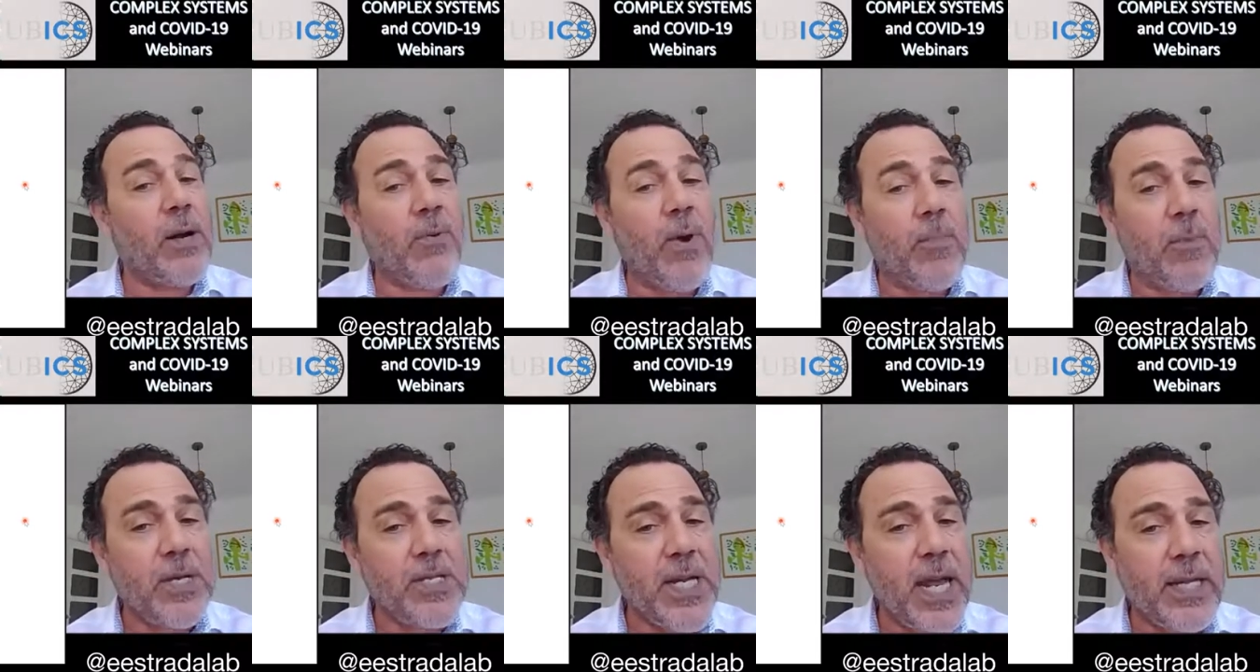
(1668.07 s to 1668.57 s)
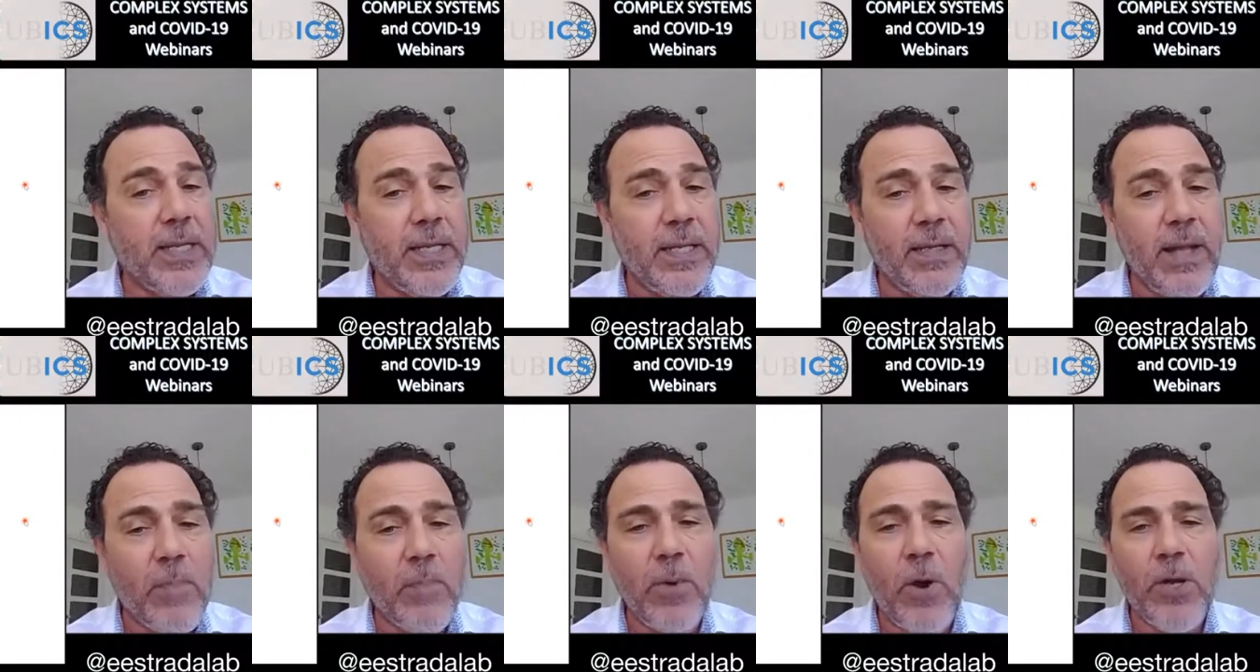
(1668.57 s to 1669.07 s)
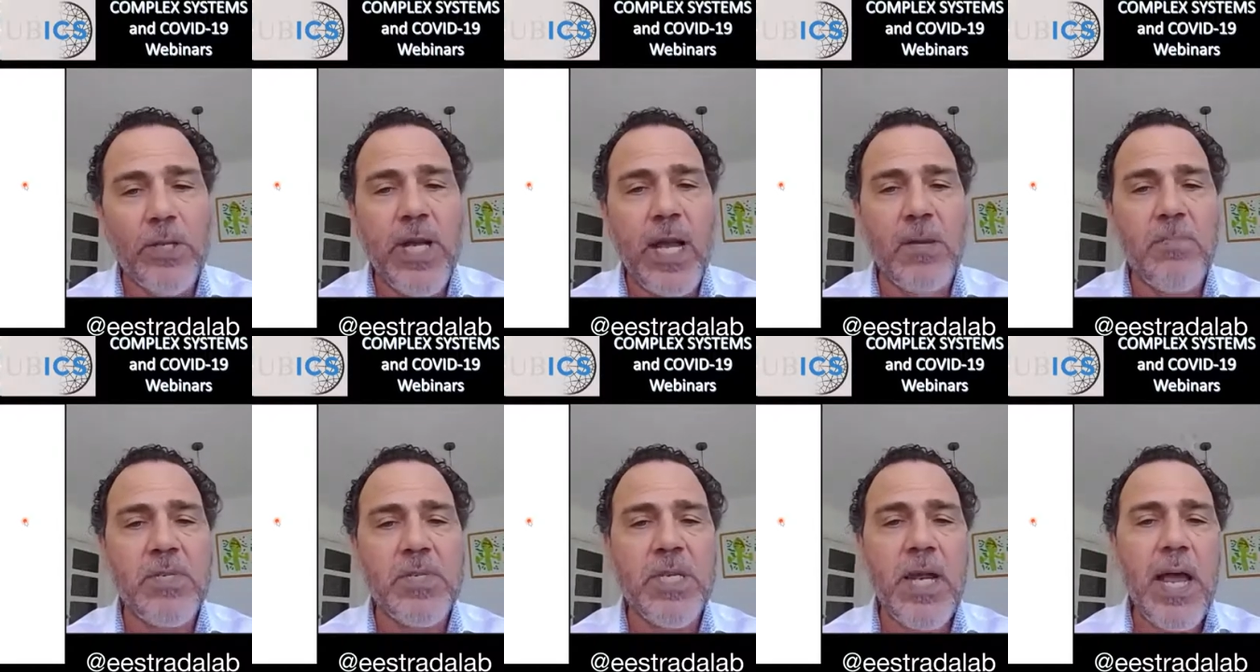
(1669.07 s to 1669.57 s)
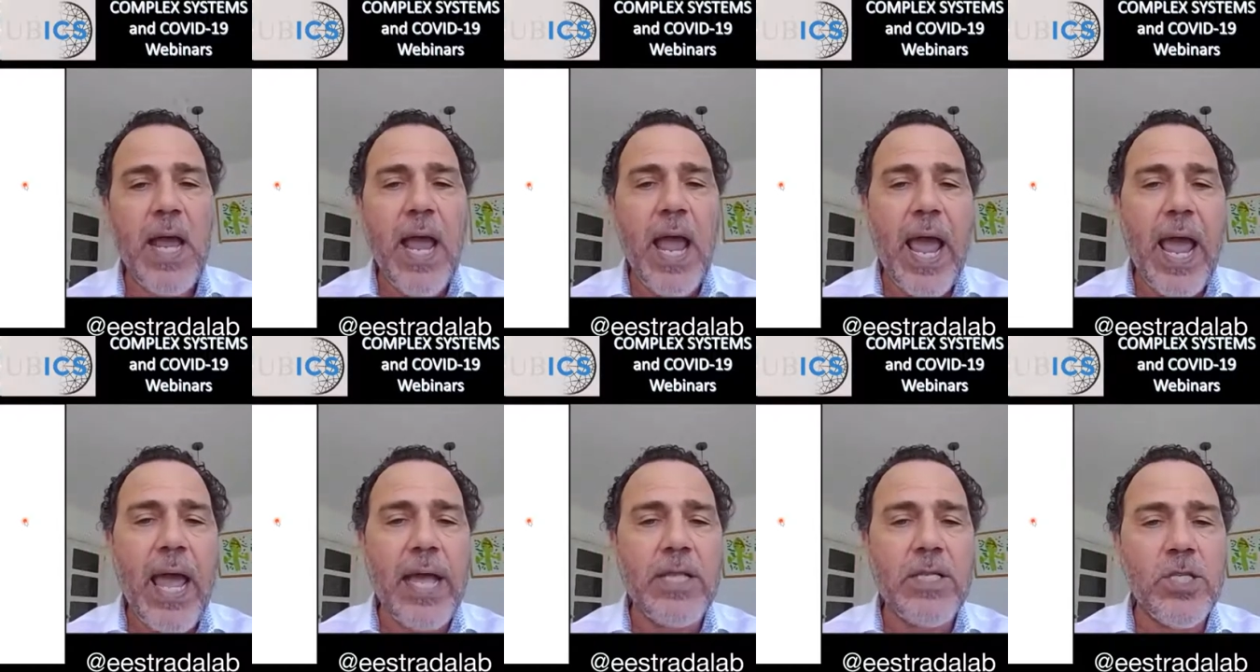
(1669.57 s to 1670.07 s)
which are representing the proteins,